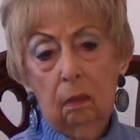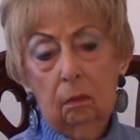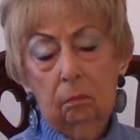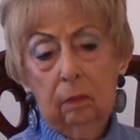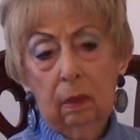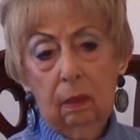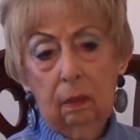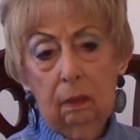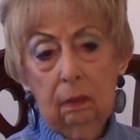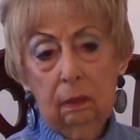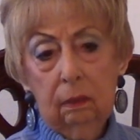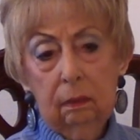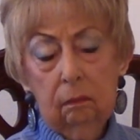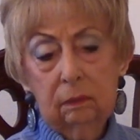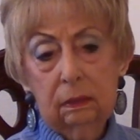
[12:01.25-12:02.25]

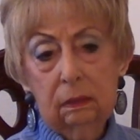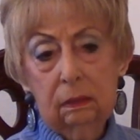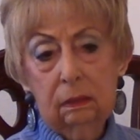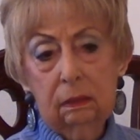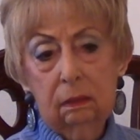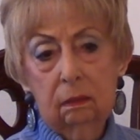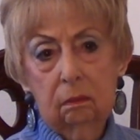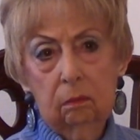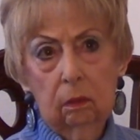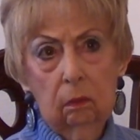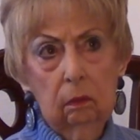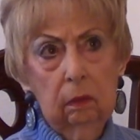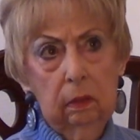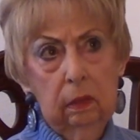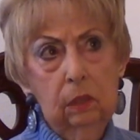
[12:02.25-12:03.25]
It was the
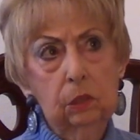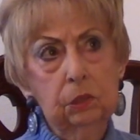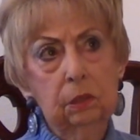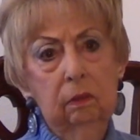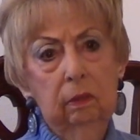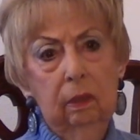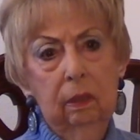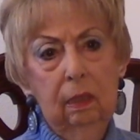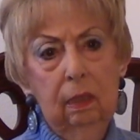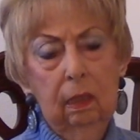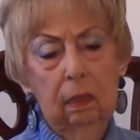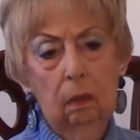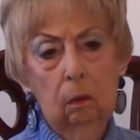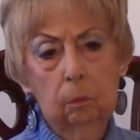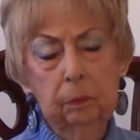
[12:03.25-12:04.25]
3rd edition that he
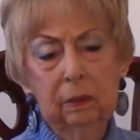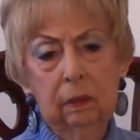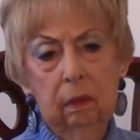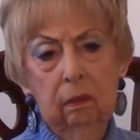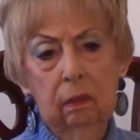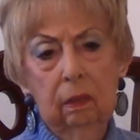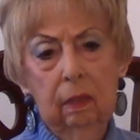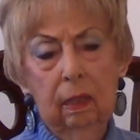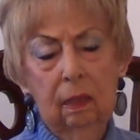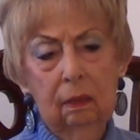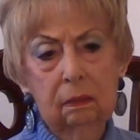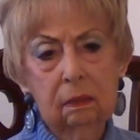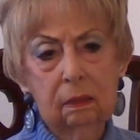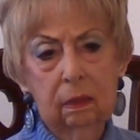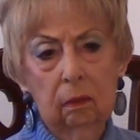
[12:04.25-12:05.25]
had opened in the
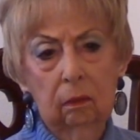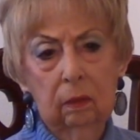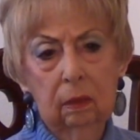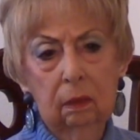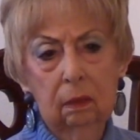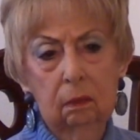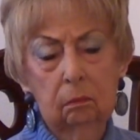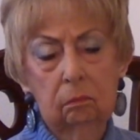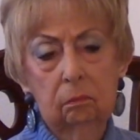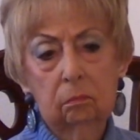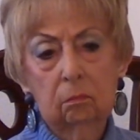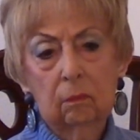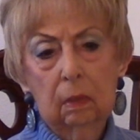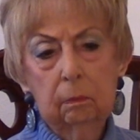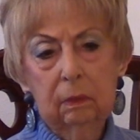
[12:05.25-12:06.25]
Dallas area and
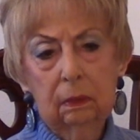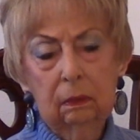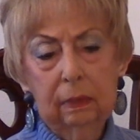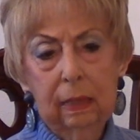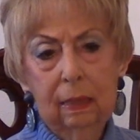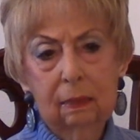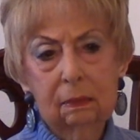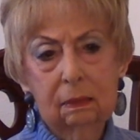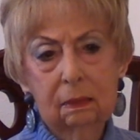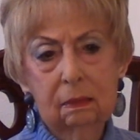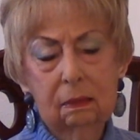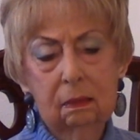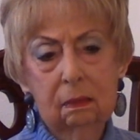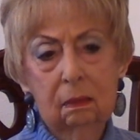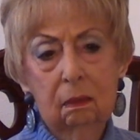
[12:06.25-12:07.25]
built
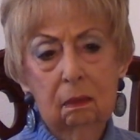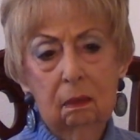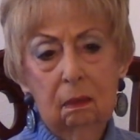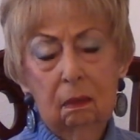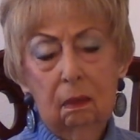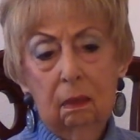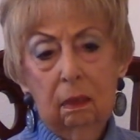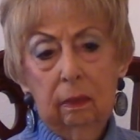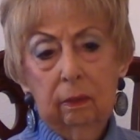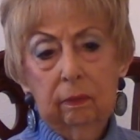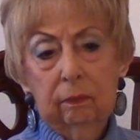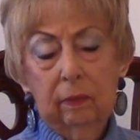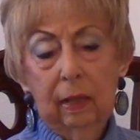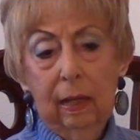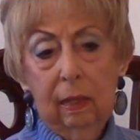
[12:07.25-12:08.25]
houses. And
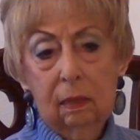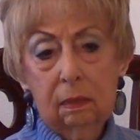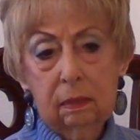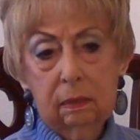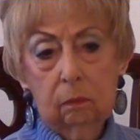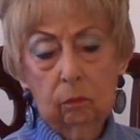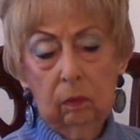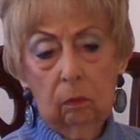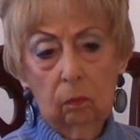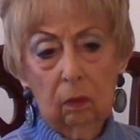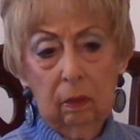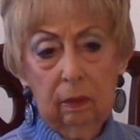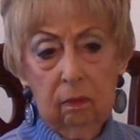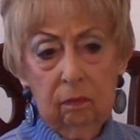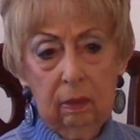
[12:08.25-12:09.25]
the house that we were
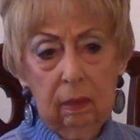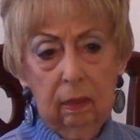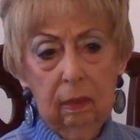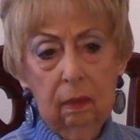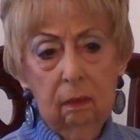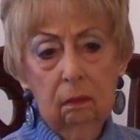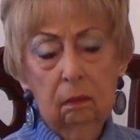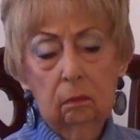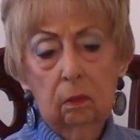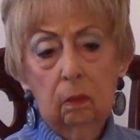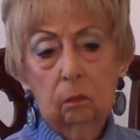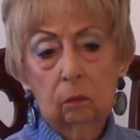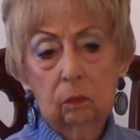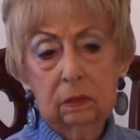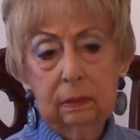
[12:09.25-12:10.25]
living in
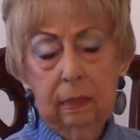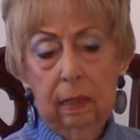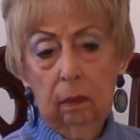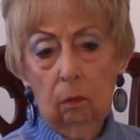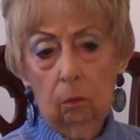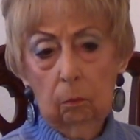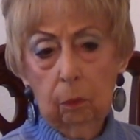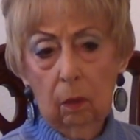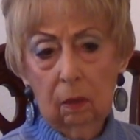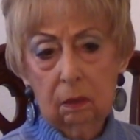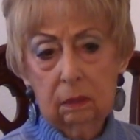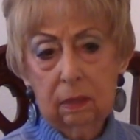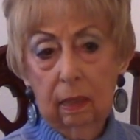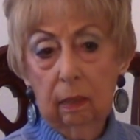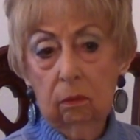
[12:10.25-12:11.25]
was down on
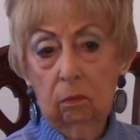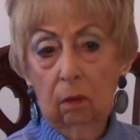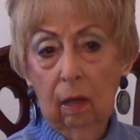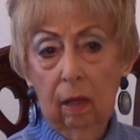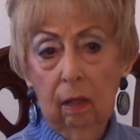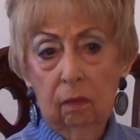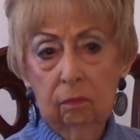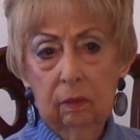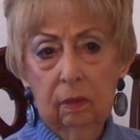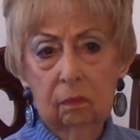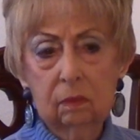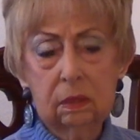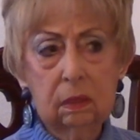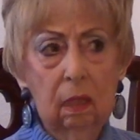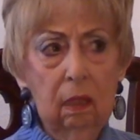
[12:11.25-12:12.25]
Parkside Drive, and it
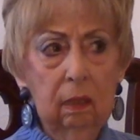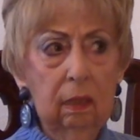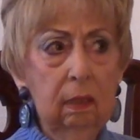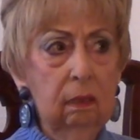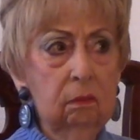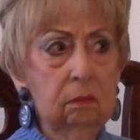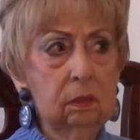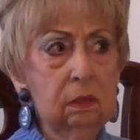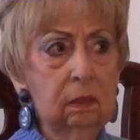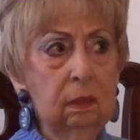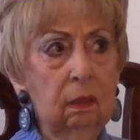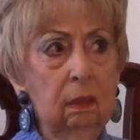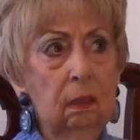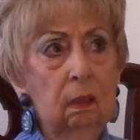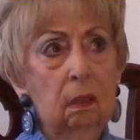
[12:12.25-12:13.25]
was kind of
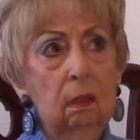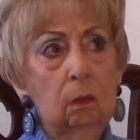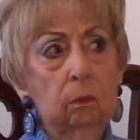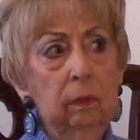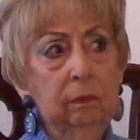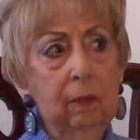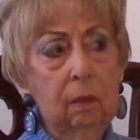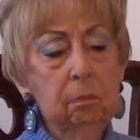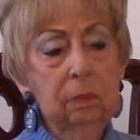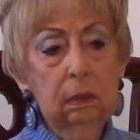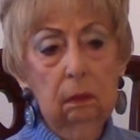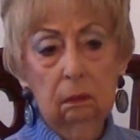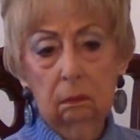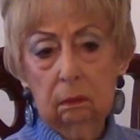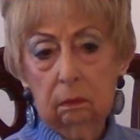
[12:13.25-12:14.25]
interesting when they
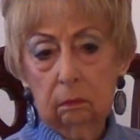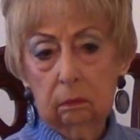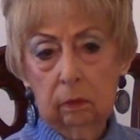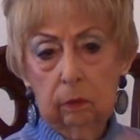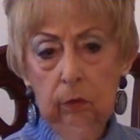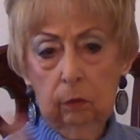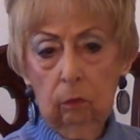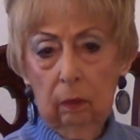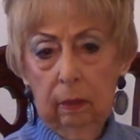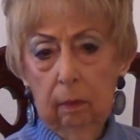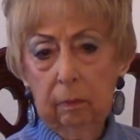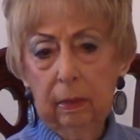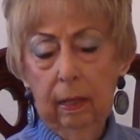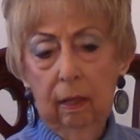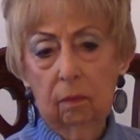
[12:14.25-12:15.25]
built the new
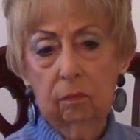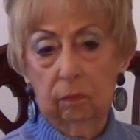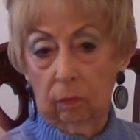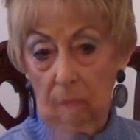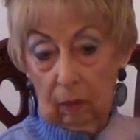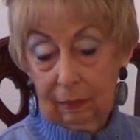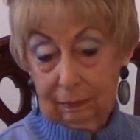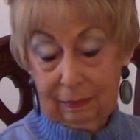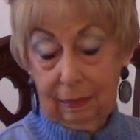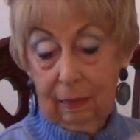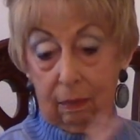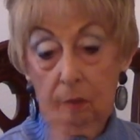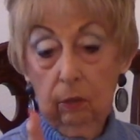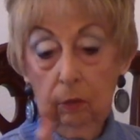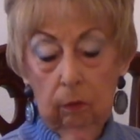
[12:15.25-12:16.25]
Lemon Avenue, well, I say
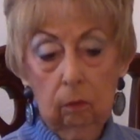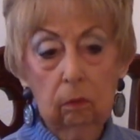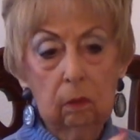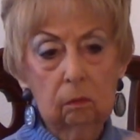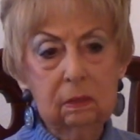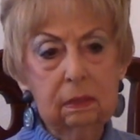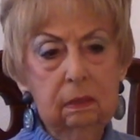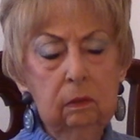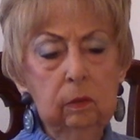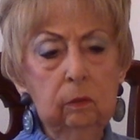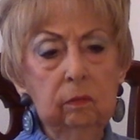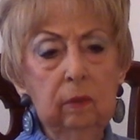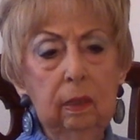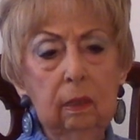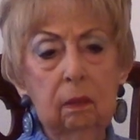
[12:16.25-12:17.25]
new, it was new
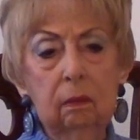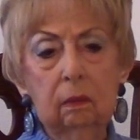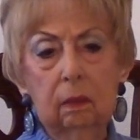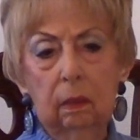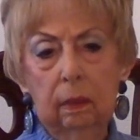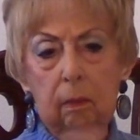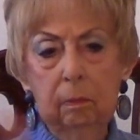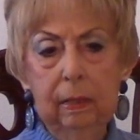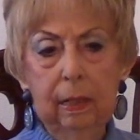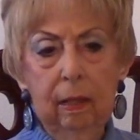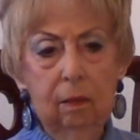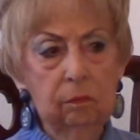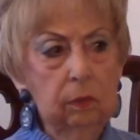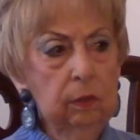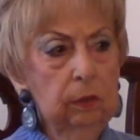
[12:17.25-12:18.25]
then, the Lemon
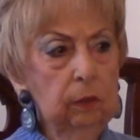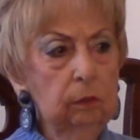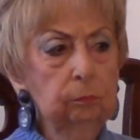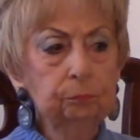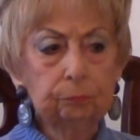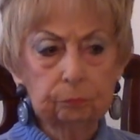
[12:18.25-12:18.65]
Avenue.